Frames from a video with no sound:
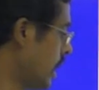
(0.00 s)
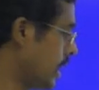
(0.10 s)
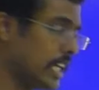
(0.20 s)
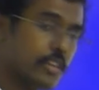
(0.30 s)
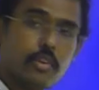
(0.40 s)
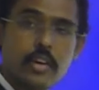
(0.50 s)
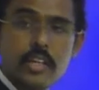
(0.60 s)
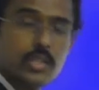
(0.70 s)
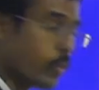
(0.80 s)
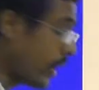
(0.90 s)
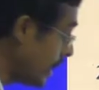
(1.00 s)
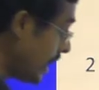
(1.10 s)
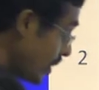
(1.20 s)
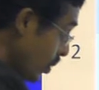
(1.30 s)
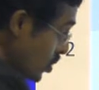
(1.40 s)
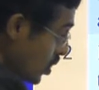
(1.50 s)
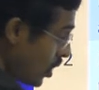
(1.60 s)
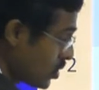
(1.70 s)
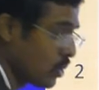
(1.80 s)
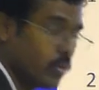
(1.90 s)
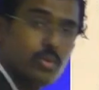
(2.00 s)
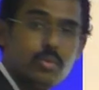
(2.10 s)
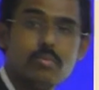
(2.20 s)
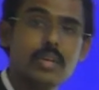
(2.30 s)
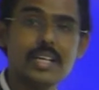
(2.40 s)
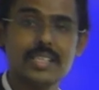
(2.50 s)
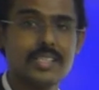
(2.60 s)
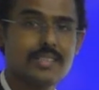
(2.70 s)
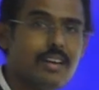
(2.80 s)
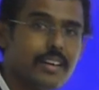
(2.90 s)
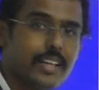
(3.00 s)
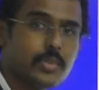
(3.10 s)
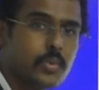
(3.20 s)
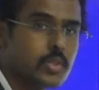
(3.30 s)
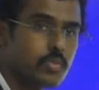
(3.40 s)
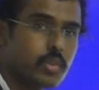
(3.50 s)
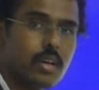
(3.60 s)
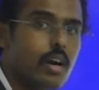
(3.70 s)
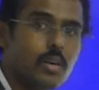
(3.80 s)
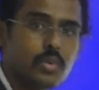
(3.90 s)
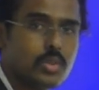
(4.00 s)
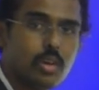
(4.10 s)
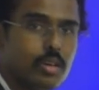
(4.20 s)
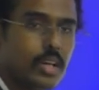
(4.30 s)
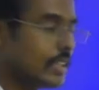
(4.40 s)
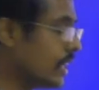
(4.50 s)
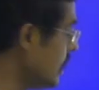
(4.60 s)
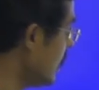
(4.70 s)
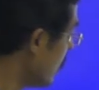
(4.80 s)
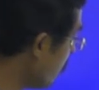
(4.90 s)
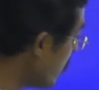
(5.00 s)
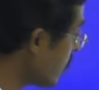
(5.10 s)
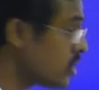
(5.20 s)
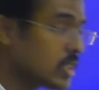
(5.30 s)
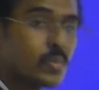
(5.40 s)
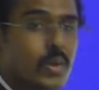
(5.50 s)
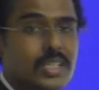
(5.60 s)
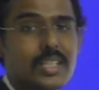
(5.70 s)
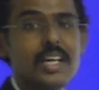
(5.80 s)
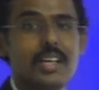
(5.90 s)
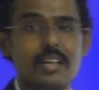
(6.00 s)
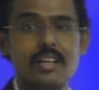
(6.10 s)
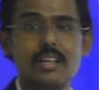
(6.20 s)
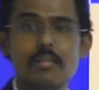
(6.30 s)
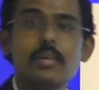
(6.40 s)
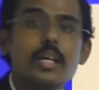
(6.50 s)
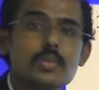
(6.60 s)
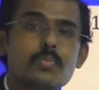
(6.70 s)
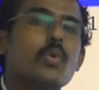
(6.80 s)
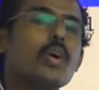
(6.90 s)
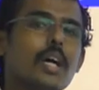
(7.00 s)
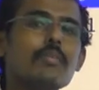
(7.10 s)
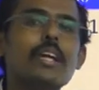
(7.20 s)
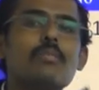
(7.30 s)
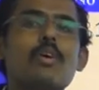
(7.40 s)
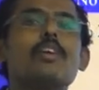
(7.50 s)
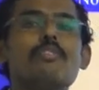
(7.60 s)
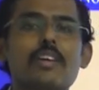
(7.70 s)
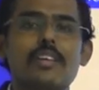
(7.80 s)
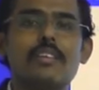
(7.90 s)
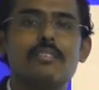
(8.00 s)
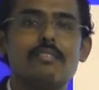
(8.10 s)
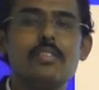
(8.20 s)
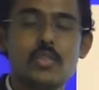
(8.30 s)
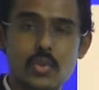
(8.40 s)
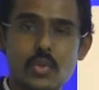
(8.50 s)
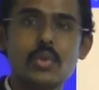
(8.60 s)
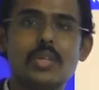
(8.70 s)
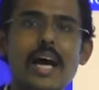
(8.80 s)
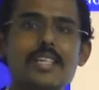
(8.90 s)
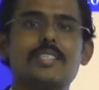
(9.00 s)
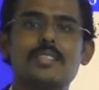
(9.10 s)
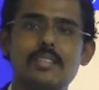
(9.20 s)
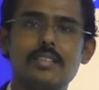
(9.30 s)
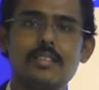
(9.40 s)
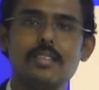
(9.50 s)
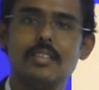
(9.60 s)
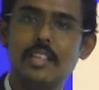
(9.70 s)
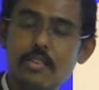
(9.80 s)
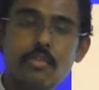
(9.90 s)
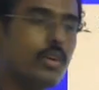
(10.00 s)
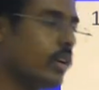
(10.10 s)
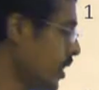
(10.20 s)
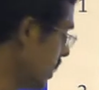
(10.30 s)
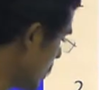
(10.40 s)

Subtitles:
and therefore it is widely used also, because it's not expensive. We are not using not like that. We are using versatile, because program we can modify. We should do task. Therefore it